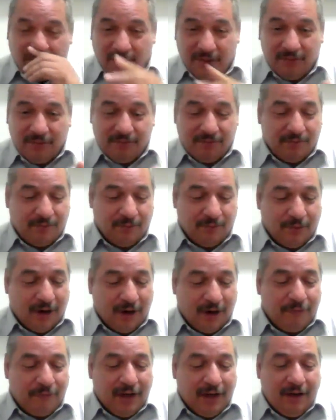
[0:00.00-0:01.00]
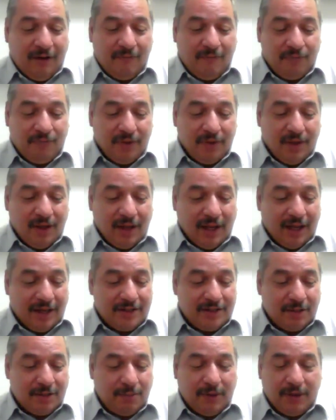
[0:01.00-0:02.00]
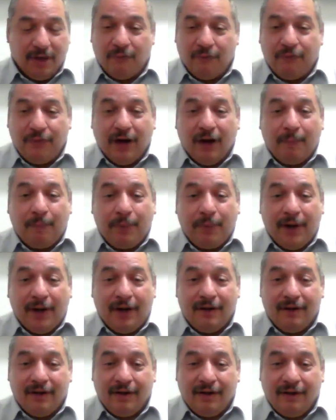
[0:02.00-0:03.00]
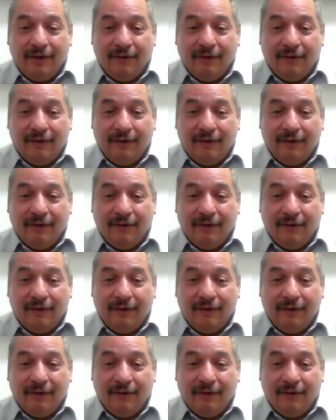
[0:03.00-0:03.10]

going roughly estimate your fingerprint,